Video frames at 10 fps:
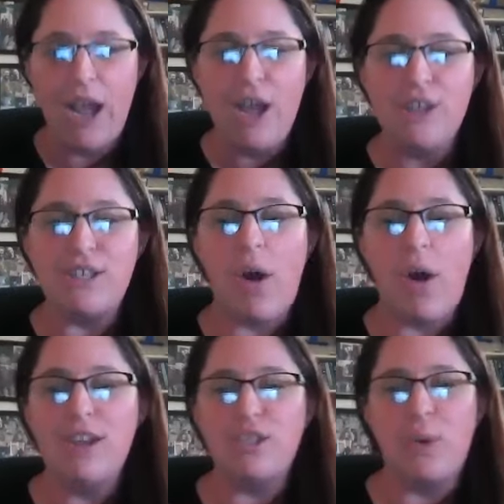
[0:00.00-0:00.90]
So
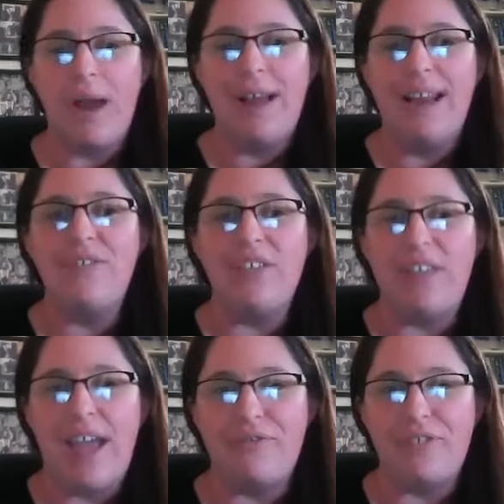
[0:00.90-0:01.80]
I shall leave it
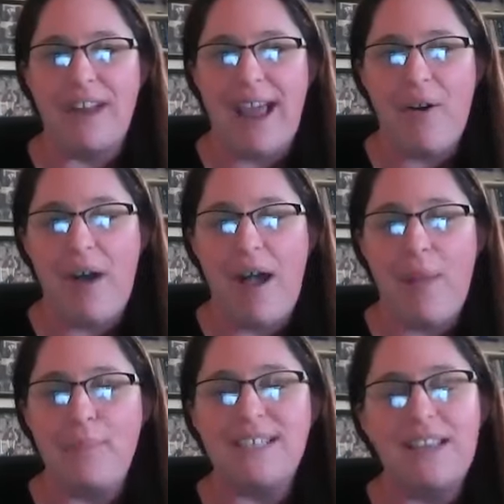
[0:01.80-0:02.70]
there for
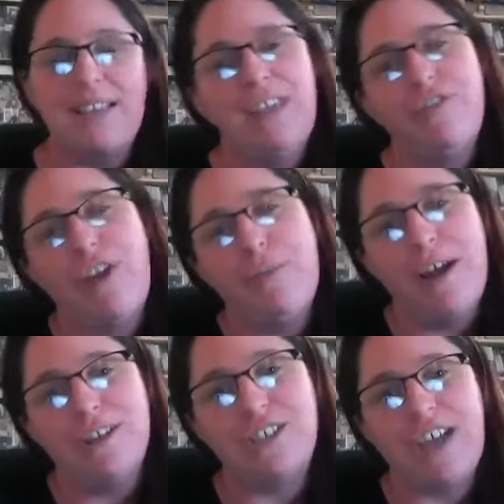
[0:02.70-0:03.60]
now, but say thank you very
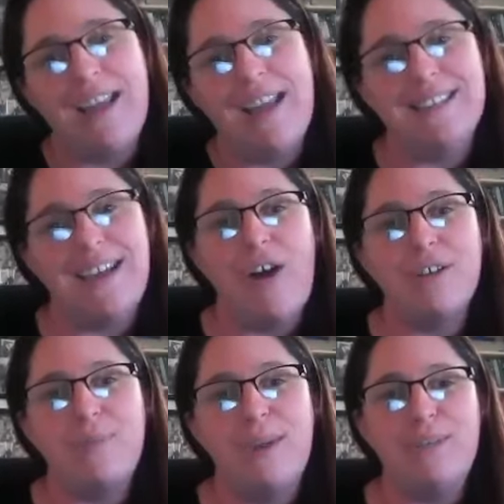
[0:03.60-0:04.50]
much, and
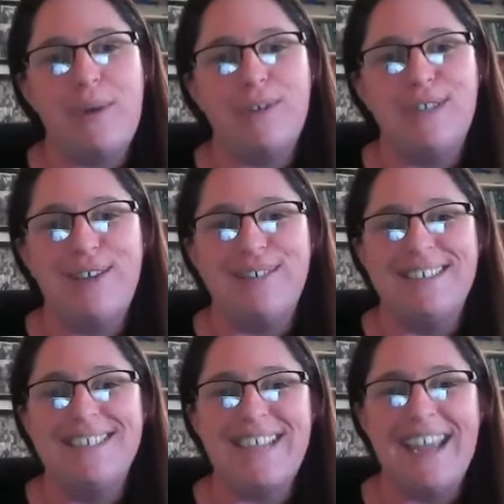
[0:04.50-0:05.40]
I'll speak to you both soon.
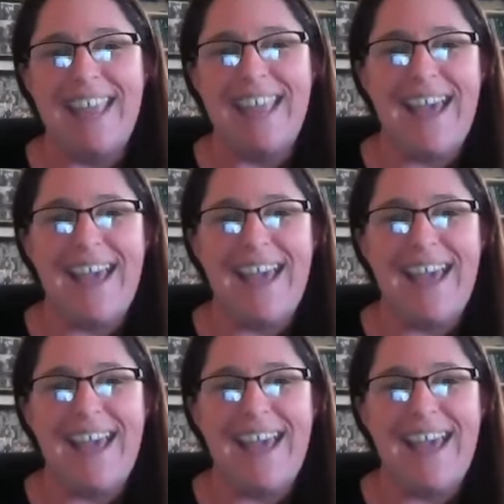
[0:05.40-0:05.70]
Take care.